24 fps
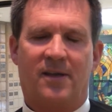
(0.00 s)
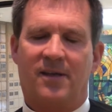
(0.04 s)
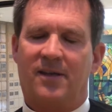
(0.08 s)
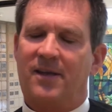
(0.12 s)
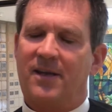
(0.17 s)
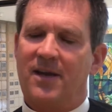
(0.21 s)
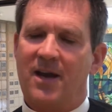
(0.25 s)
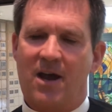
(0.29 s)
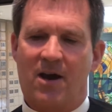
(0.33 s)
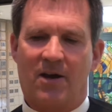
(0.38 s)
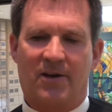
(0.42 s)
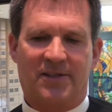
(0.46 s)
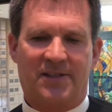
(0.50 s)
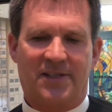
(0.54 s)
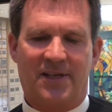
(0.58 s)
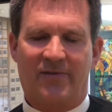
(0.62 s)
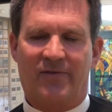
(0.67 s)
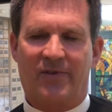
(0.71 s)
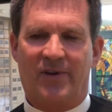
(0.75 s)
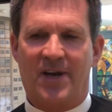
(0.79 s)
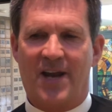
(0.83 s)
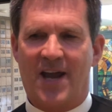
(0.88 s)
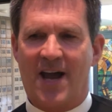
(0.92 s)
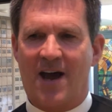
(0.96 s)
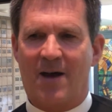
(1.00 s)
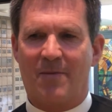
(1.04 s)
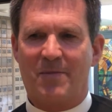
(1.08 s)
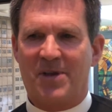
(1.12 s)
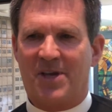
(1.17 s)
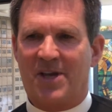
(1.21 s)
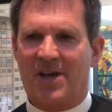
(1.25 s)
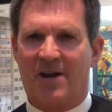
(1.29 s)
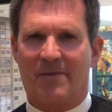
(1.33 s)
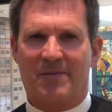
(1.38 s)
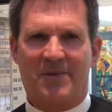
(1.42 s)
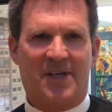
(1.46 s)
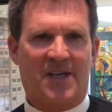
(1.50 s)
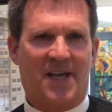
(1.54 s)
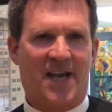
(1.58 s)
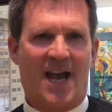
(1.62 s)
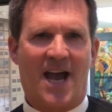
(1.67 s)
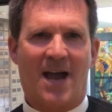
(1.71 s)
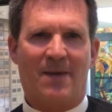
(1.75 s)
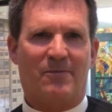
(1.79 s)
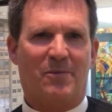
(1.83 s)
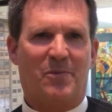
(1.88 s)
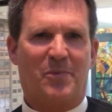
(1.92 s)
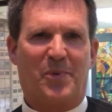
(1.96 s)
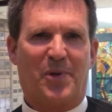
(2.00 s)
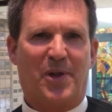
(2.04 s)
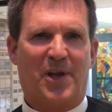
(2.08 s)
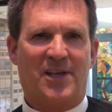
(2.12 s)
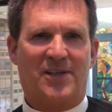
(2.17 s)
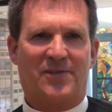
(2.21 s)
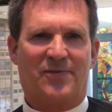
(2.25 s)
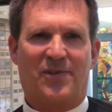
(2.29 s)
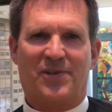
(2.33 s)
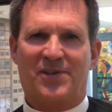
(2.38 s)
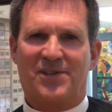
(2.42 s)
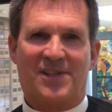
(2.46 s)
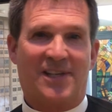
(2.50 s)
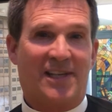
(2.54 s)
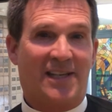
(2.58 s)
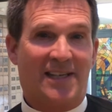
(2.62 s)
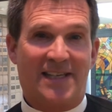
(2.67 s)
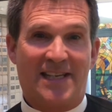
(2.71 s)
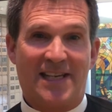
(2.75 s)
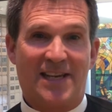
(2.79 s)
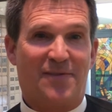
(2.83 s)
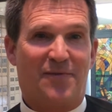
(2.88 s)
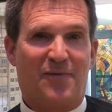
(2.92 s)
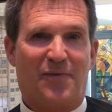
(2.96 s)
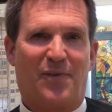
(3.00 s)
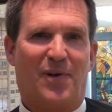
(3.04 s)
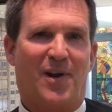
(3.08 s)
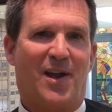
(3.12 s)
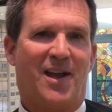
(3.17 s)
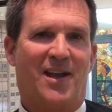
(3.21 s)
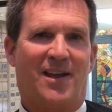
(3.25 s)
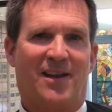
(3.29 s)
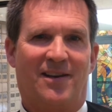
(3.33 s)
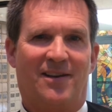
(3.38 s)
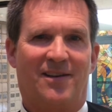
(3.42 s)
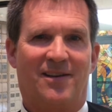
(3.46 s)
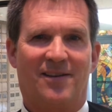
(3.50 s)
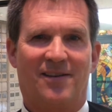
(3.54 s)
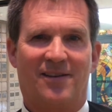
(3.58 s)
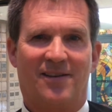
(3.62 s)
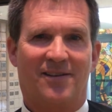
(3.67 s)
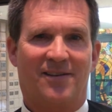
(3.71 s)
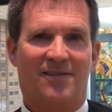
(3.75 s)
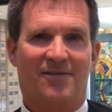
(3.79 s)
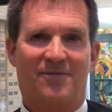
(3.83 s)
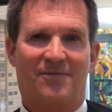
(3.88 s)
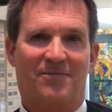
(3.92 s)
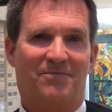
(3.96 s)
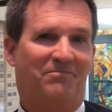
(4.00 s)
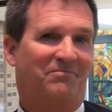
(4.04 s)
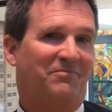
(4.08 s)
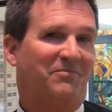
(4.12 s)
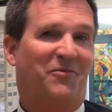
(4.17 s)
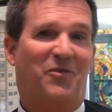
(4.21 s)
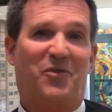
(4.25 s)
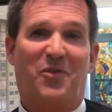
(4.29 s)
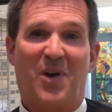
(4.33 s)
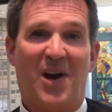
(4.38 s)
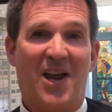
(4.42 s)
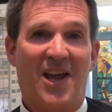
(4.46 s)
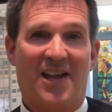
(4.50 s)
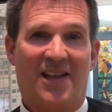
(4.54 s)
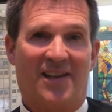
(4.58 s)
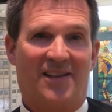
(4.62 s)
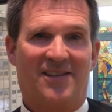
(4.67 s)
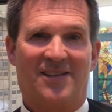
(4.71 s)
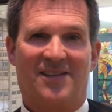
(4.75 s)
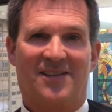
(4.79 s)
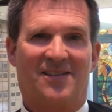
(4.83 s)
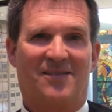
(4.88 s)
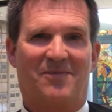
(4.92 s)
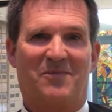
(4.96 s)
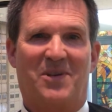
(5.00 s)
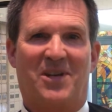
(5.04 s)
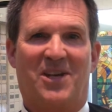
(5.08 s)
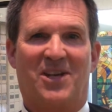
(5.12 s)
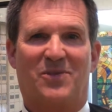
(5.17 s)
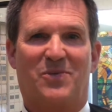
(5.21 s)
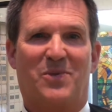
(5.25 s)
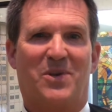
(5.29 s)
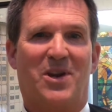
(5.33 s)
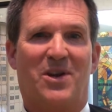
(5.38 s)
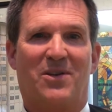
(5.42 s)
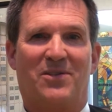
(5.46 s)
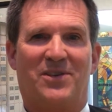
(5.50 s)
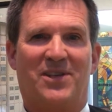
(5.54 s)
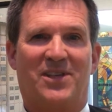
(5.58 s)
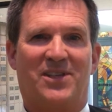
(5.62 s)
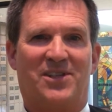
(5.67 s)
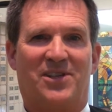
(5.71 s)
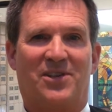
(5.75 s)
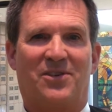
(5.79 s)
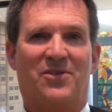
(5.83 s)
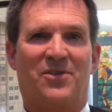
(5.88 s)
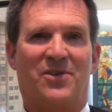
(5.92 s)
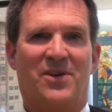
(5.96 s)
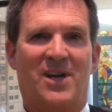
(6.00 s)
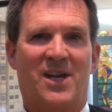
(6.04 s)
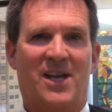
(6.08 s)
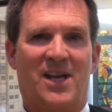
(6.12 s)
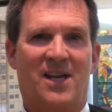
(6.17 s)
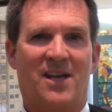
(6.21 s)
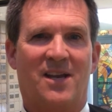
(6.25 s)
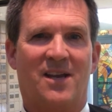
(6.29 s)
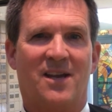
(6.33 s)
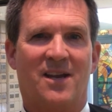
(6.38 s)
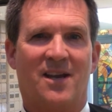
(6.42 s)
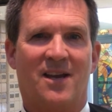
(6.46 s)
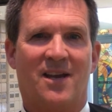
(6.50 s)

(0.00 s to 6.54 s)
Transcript: You know, it's even now becoming commonplace for us to defriend friends because we don't disagree